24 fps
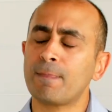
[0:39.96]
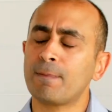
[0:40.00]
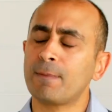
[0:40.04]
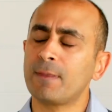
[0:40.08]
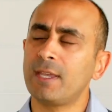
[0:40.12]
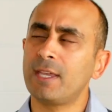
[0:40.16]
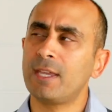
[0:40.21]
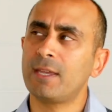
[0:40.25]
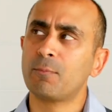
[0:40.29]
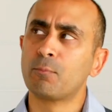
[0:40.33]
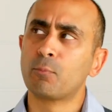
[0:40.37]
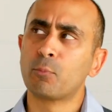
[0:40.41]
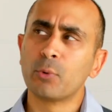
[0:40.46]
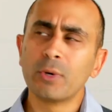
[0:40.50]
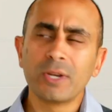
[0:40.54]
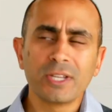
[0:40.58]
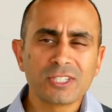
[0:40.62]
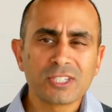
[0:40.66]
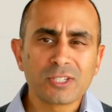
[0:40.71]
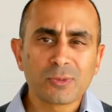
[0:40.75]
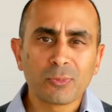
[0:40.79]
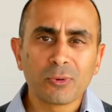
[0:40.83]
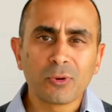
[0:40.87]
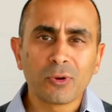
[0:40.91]
In
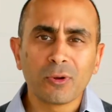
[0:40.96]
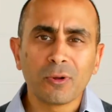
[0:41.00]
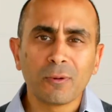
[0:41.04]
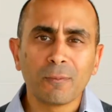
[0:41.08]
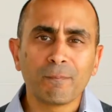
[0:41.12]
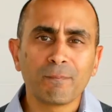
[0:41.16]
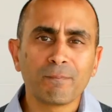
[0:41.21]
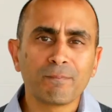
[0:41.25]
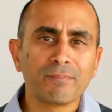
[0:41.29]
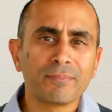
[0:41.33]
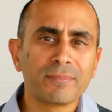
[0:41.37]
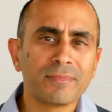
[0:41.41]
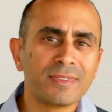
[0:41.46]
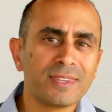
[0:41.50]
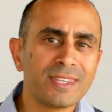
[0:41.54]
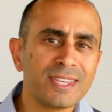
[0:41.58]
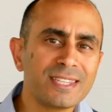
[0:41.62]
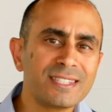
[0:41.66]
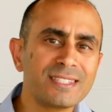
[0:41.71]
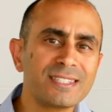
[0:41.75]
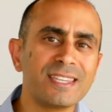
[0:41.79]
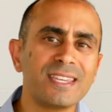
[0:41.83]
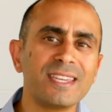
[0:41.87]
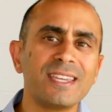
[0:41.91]
principle,
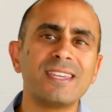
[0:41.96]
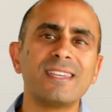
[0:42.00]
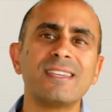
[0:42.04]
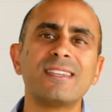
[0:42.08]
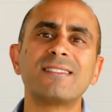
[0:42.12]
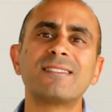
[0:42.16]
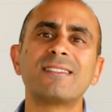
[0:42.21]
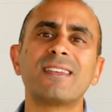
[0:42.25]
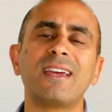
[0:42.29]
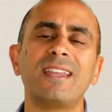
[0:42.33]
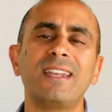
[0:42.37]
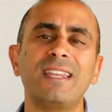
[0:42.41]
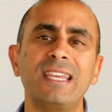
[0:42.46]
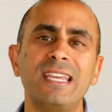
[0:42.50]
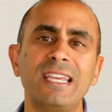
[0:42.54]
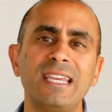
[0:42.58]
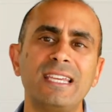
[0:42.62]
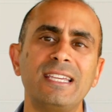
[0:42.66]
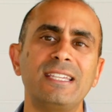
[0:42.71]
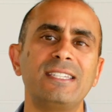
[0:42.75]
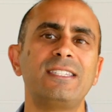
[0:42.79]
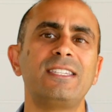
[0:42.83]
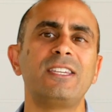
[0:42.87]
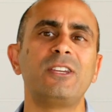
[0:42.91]
this is an
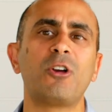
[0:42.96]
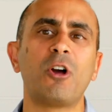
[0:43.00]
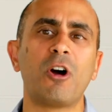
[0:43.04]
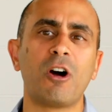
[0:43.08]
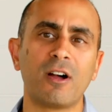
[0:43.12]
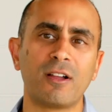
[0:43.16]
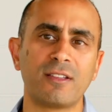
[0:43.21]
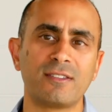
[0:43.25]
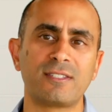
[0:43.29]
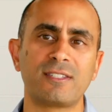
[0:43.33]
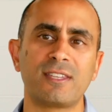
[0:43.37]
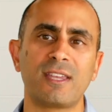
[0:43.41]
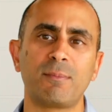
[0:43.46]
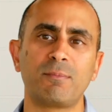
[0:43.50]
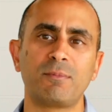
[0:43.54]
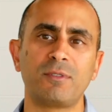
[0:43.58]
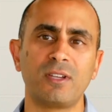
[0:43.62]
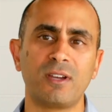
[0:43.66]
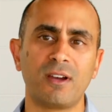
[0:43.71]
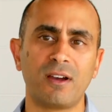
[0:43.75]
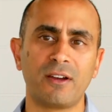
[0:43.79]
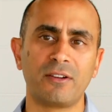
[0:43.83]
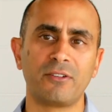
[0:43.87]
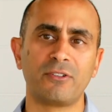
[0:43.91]
easy concept
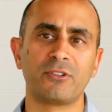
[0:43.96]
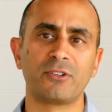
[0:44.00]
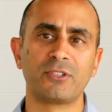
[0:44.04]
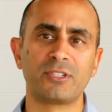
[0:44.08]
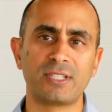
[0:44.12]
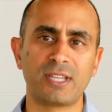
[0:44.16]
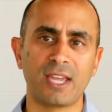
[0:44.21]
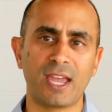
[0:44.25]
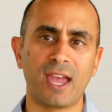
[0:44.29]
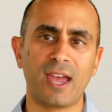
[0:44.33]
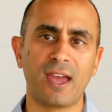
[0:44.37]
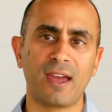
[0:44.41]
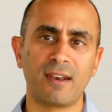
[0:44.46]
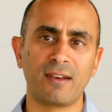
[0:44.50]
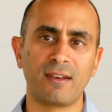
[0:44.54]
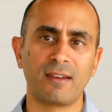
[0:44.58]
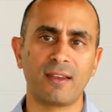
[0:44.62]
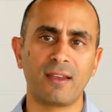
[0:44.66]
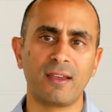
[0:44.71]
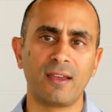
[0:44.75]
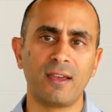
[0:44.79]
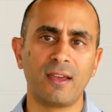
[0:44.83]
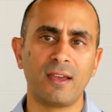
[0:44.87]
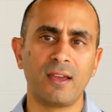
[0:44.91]
to understand,
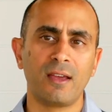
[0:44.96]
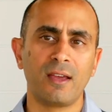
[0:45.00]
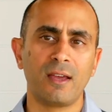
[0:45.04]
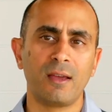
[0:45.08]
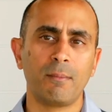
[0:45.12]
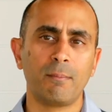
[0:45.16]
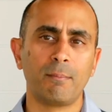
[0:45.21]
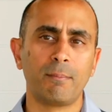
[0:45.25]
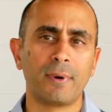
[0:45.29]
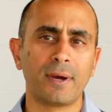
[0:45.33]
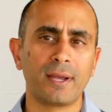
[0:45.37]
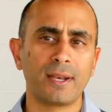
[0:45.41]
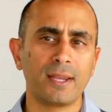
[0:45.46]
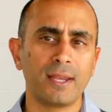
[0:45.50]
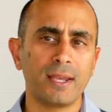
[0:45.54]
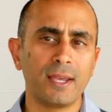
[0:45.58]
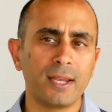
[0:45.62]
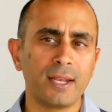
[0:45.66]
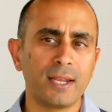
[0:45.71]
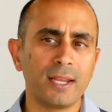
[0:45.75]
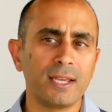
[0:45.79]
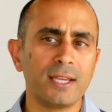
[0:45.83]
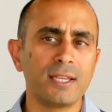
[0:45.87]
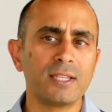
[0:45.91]
but
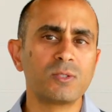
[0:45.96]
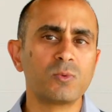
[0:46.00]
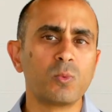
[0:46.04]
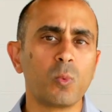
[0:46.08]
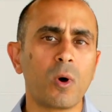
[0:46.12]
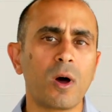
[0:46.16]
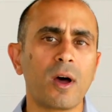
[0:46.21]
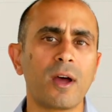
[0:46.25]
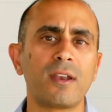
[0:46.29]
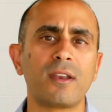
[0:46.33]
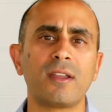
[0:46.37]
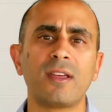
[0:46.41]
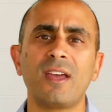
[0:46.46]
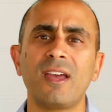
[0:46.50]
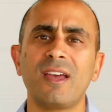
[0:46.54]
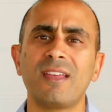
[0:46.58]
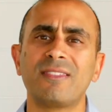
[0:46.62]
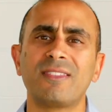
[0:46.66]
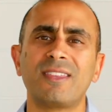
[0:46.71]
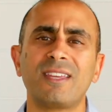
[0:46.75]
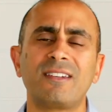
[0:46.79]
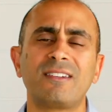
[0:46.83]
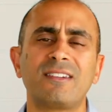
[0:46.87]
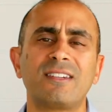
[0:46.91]
it is one
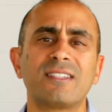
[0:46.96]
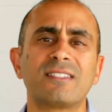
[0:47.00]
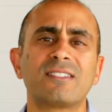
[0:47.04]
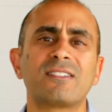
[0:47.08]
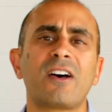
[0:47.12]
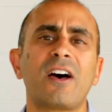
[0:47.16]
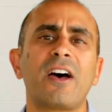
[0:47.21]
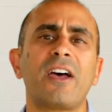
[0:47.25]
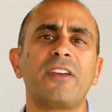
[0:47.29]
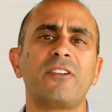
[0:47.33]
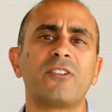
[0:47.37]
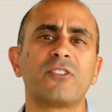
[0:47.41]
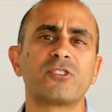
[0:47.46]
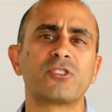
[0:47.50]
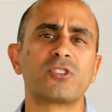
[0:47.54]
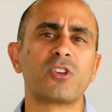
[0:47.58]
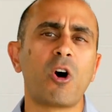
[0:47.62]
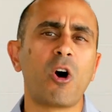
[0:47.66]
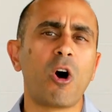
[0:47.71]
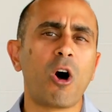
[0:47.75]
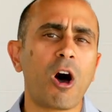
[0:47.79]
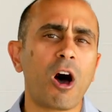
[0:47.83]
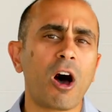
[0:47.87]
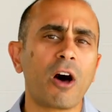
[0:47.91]
that designers
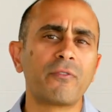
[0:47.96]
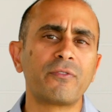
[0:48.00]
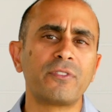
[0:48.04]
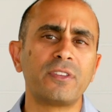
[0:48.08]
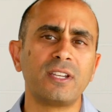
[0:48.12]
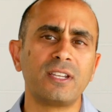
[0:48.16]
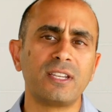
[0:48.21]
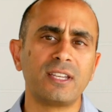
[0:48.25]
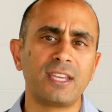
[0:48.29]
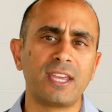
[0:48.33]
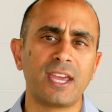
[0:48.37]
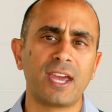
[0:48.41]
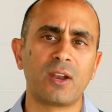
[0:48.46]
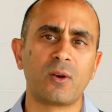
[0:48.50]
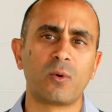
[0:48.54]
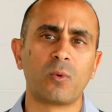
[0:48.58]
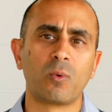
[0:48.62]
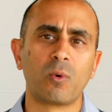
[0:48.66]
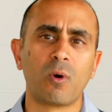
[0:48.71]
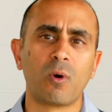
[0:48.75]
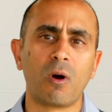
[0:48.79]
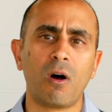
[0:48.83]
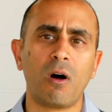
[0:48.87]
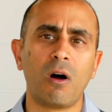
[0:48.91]
often get
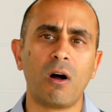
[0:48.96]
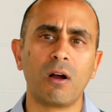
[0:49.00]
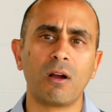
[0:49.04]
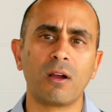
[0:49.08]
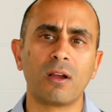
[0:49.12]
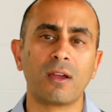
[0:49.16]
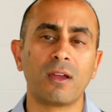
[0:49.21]
wrong.